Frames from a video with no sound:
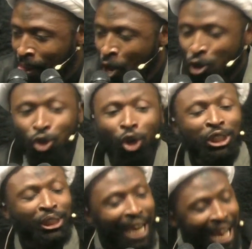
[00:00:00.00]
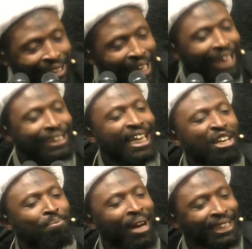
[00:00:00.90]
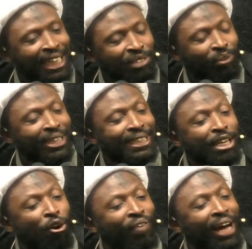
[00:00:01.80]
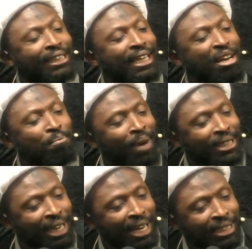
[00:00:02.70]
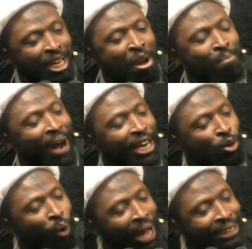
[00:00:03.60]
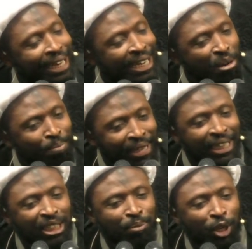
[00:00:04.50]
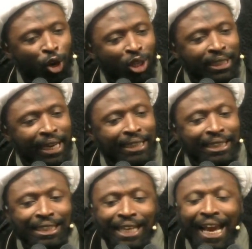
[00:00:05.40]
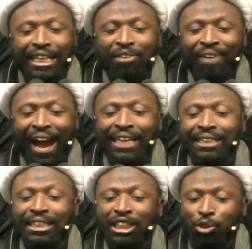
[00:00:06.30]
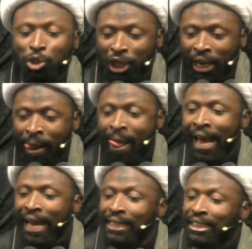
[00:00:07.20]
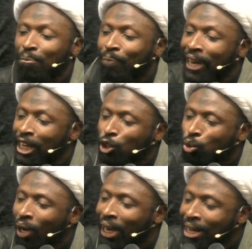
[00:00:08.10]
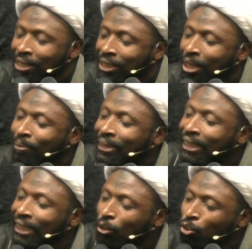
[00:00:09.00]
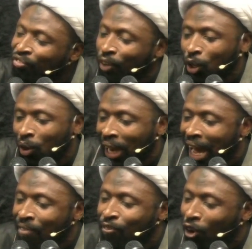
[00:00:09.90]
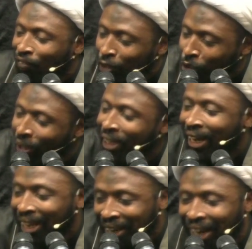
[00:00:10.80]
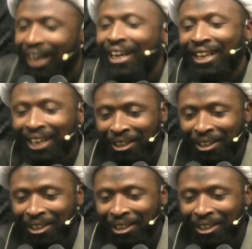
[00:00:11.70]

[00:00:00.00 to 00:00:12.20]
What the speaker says: You don't just attend the majlis for the sake of attending the majlis, but you attend the majlis because it is a divine institution. It is a place to learn something new for your life of dunya and akhirah.